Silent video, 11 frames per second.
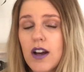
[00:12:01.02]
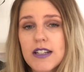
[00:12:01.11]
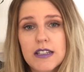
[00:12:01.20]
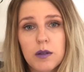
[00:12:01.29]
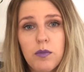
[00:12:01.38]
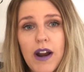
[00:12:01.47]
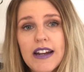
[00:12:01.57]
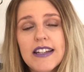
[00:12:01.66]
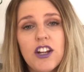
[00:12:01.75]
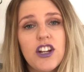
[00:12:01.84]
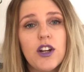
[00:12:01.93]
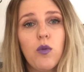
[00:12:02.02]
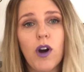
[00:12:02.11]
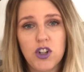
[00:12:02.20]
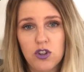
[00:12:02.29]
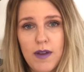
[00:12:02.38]
are still pregnant and you need to
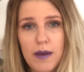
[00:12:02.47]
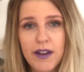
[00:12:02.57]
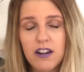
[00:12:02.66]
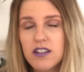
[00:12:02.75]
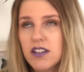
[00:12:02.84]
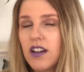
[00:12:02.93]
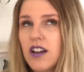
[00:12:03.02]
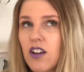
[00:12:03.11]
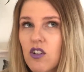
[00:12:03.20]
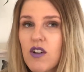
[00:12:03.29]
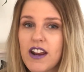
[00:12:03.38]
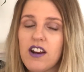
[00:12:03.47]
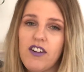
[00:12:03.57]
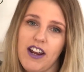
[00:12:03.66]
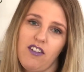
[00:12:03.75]
wash all your baby clothes. Great.